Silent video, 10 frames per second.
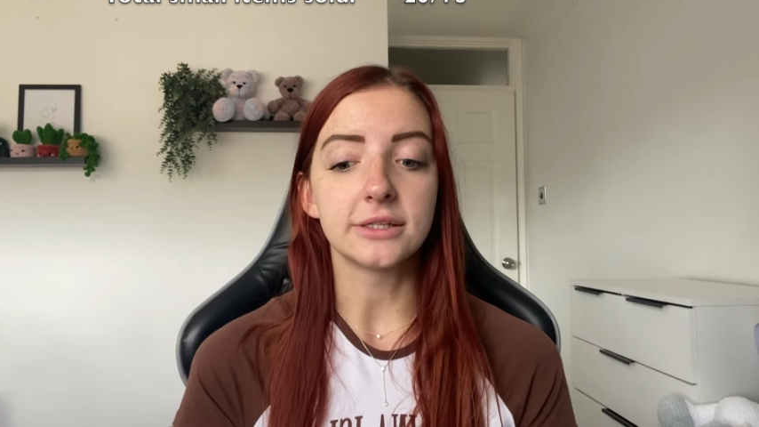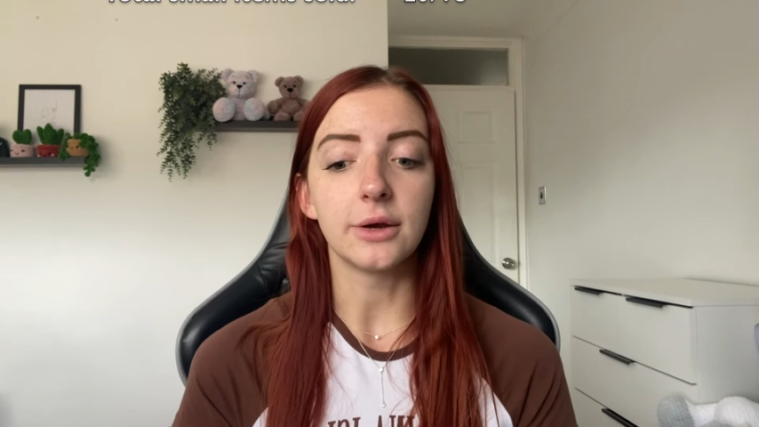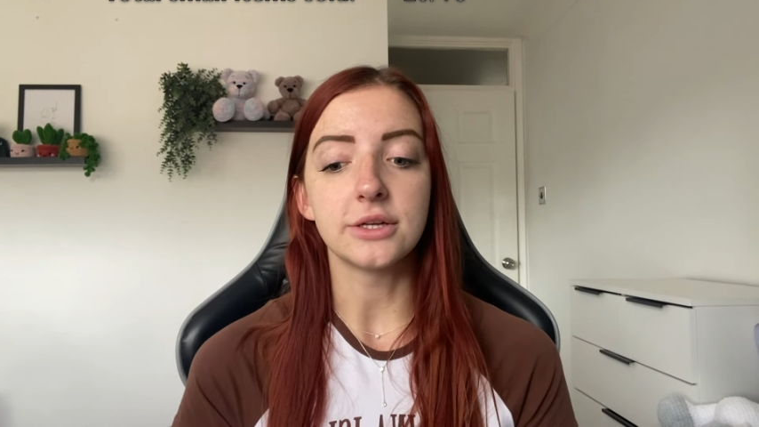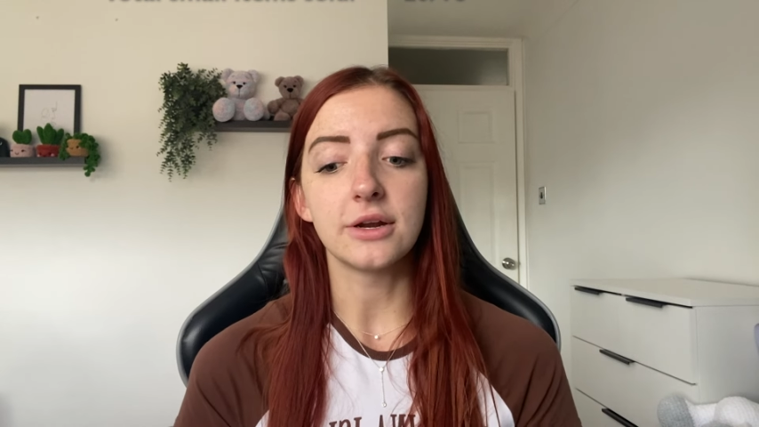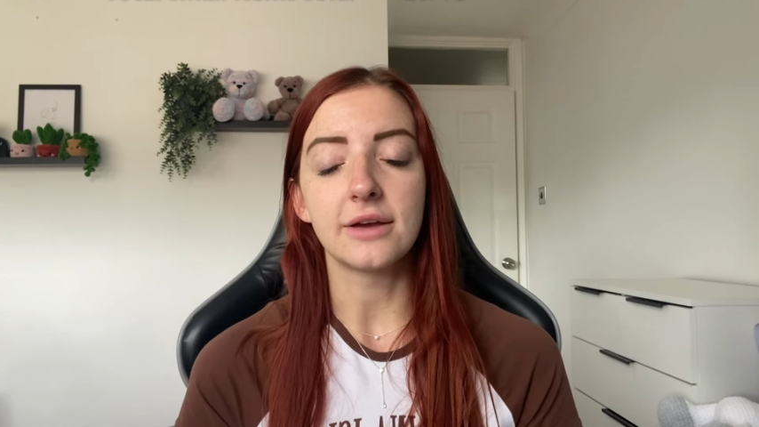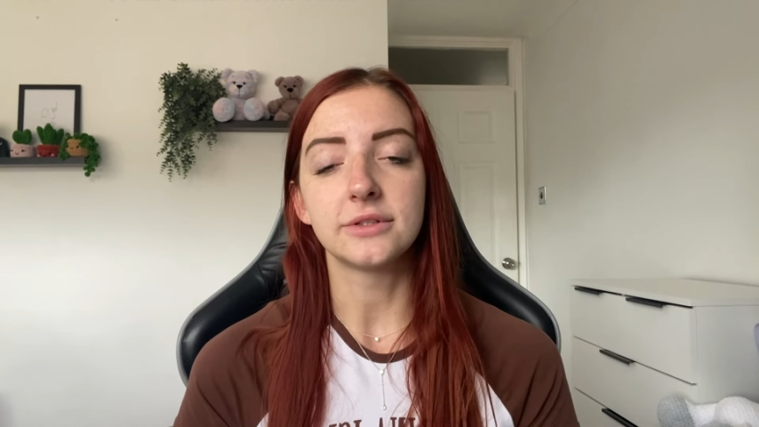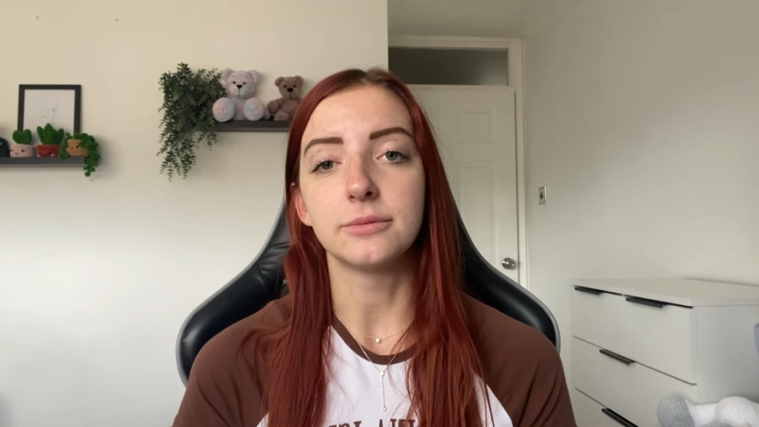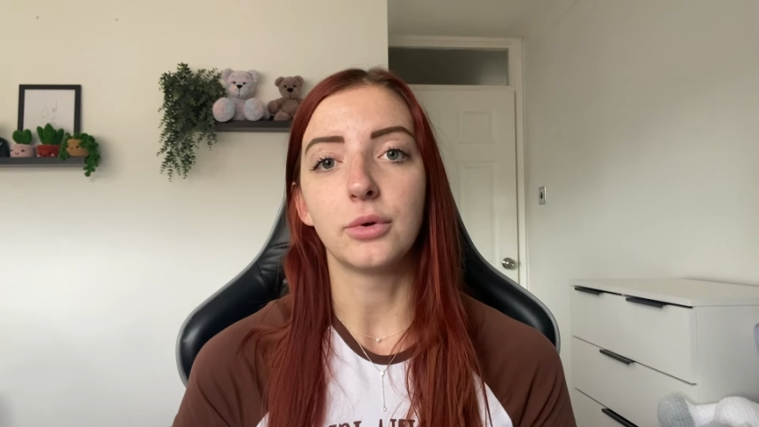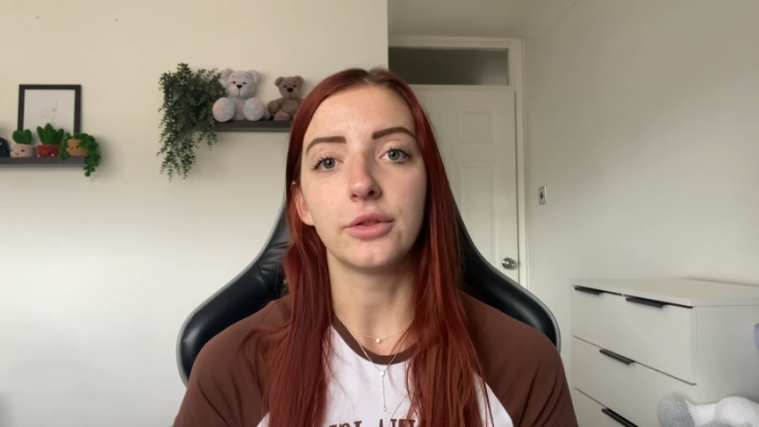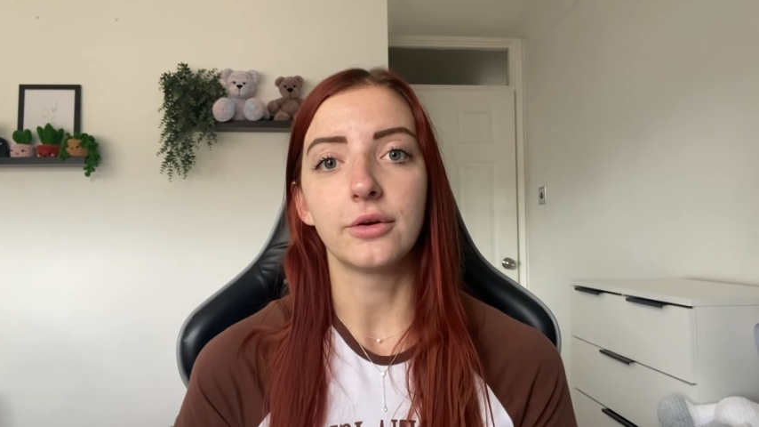so I don't have to
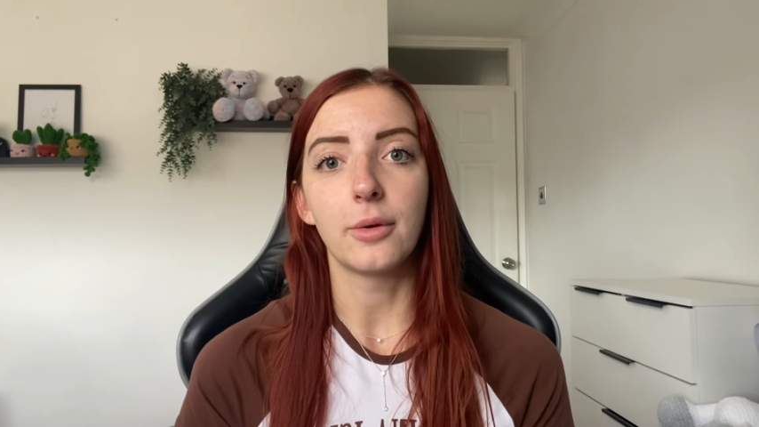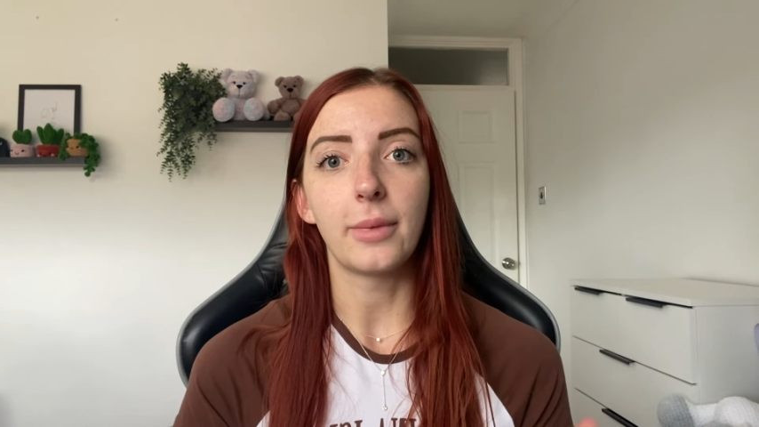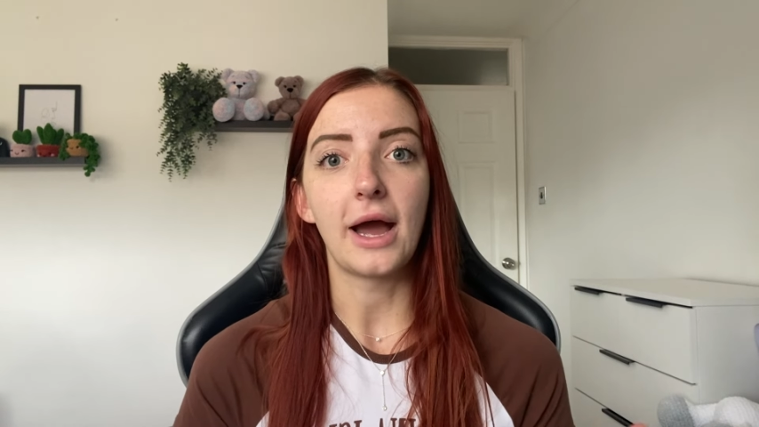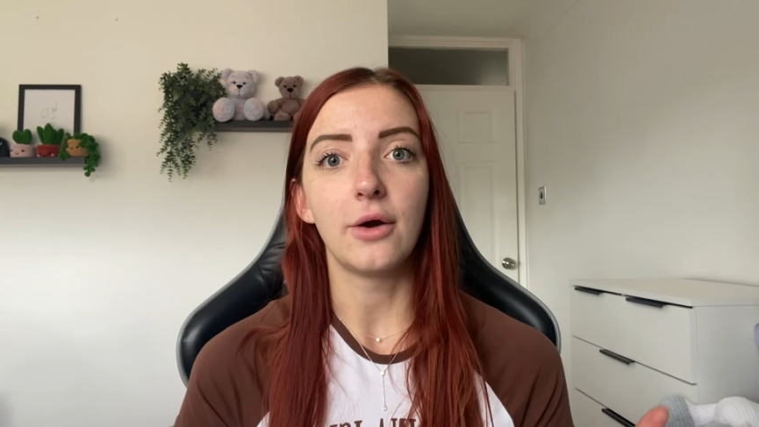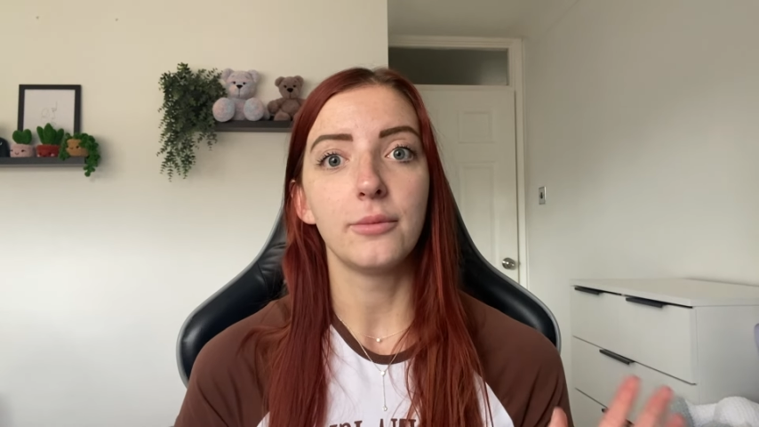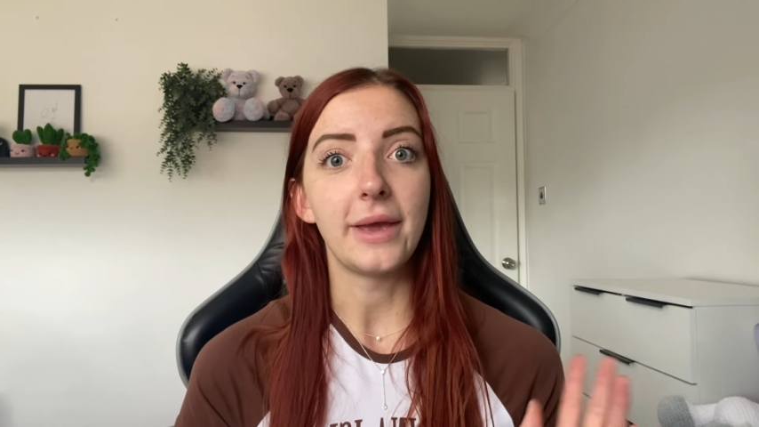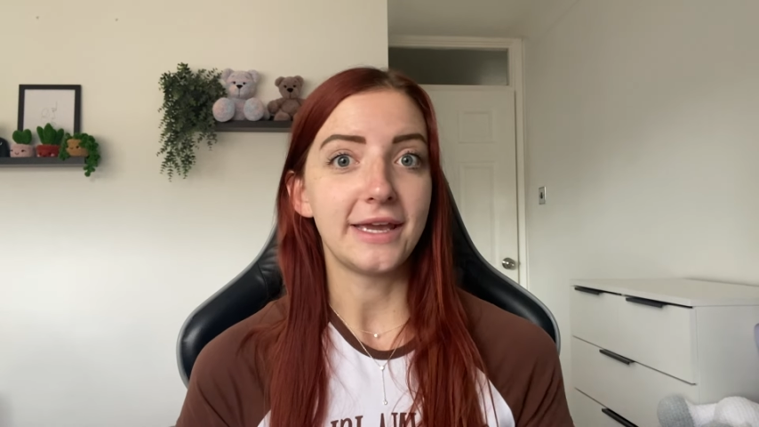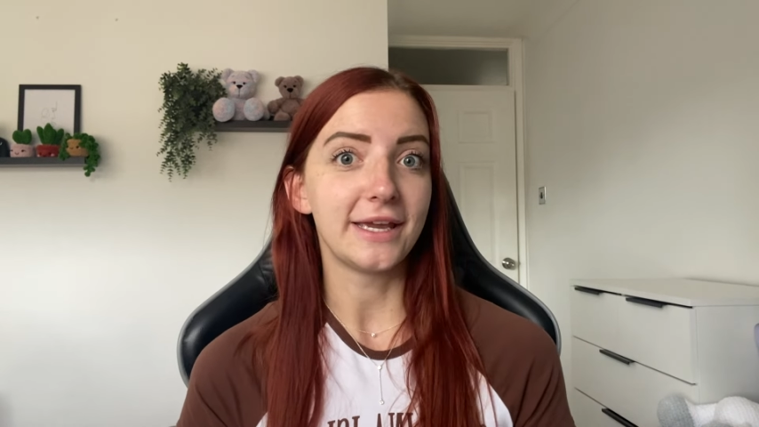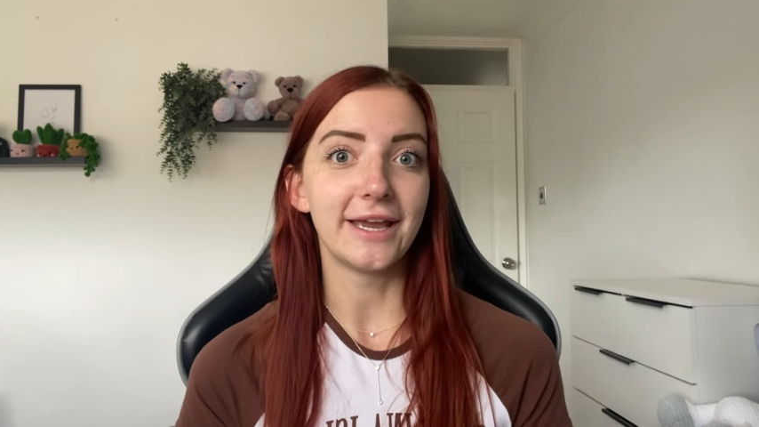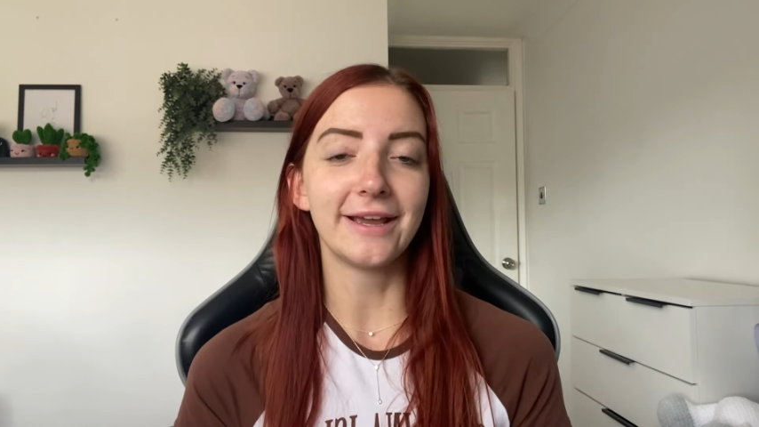bother about
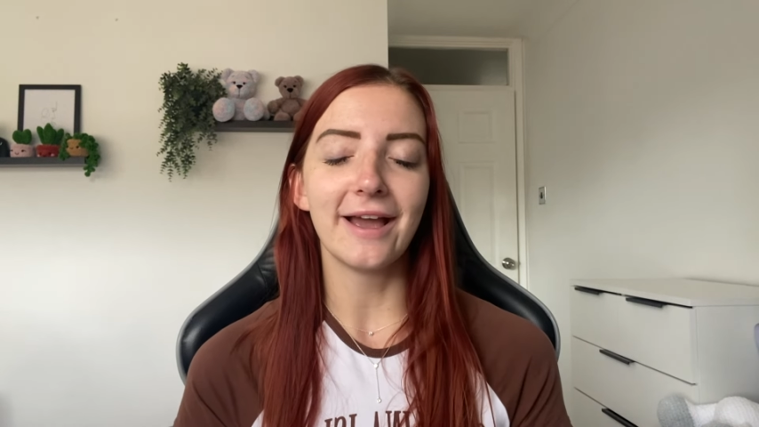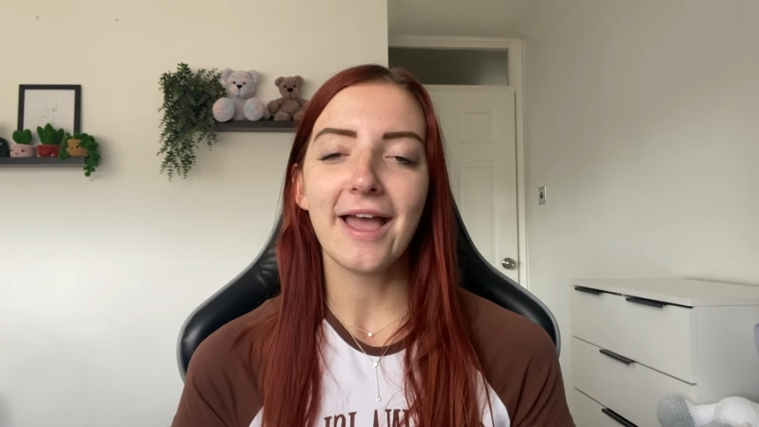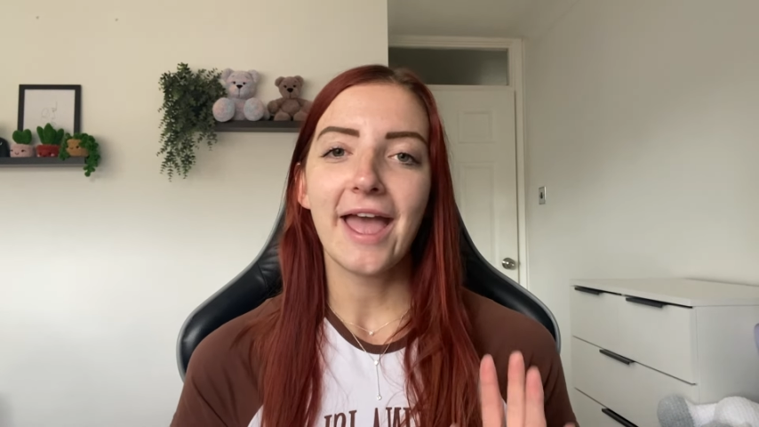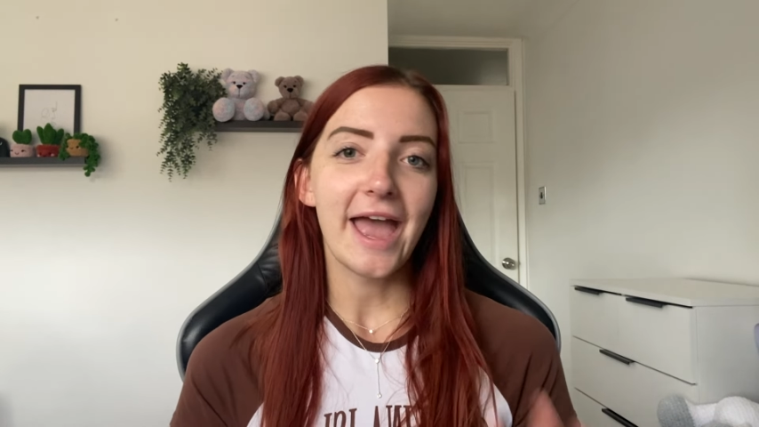making